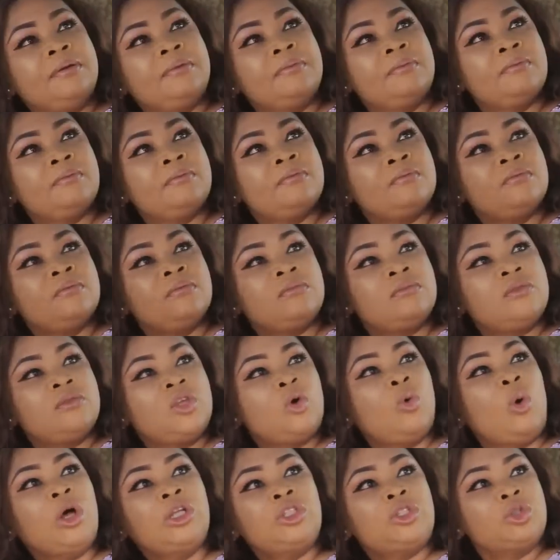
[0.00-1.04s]
Eh?
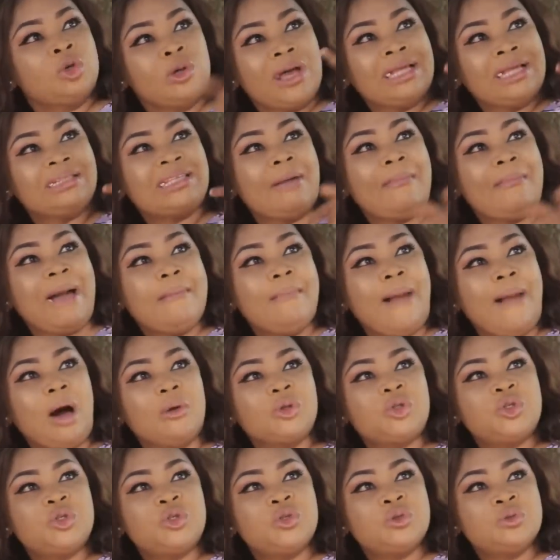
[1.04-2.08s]
Shift! You want to enter
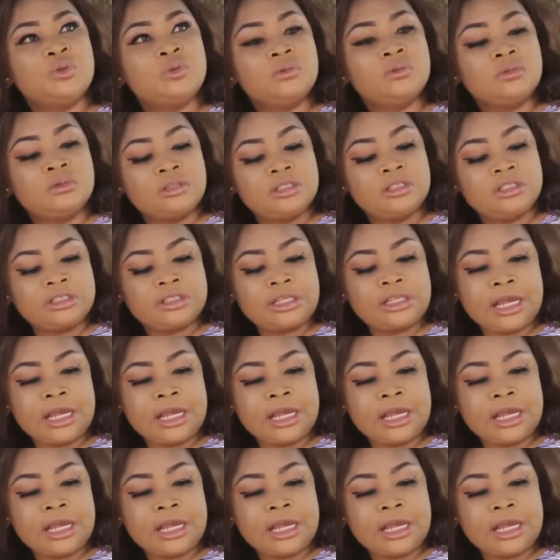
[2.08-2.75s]
my mouth?